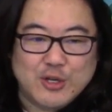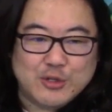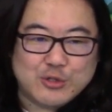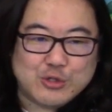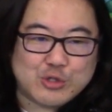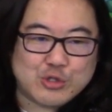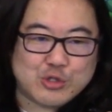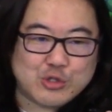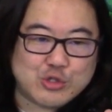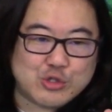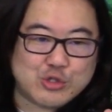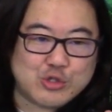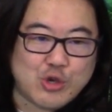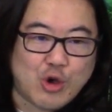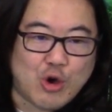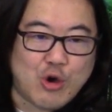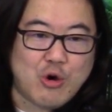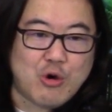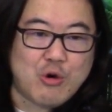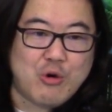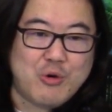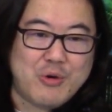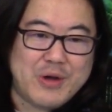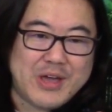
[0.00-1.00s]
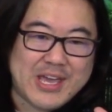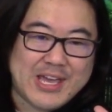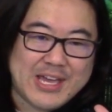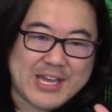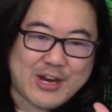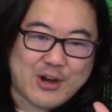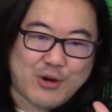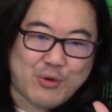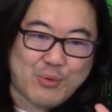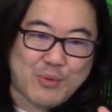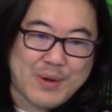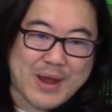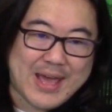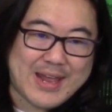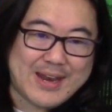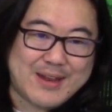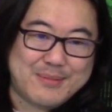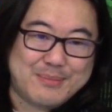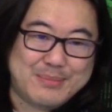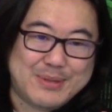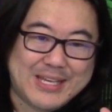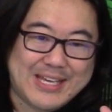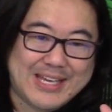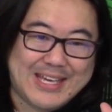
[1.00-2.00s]
so
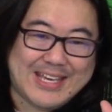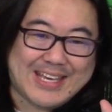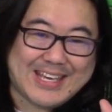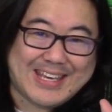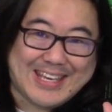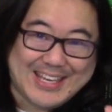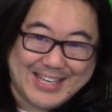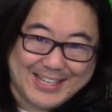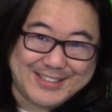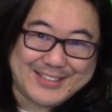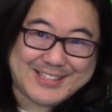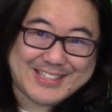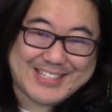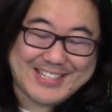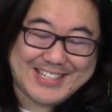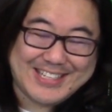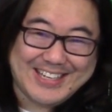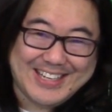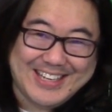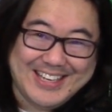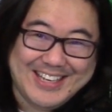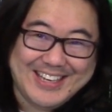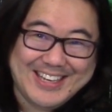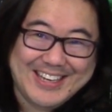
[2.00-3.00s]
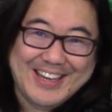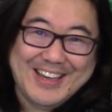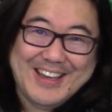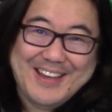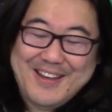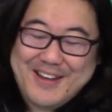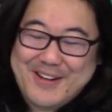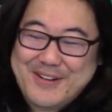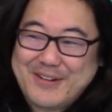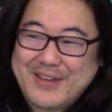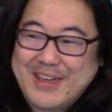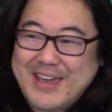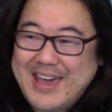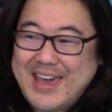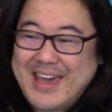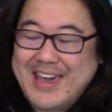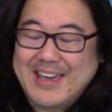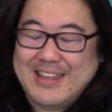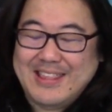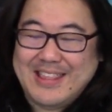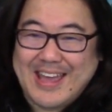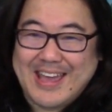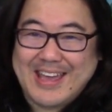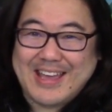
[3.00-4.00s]
incredibly guilty
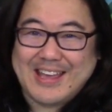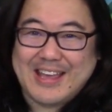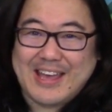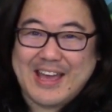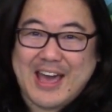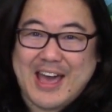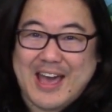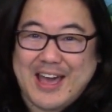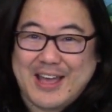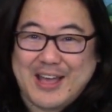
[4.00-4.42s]
okay like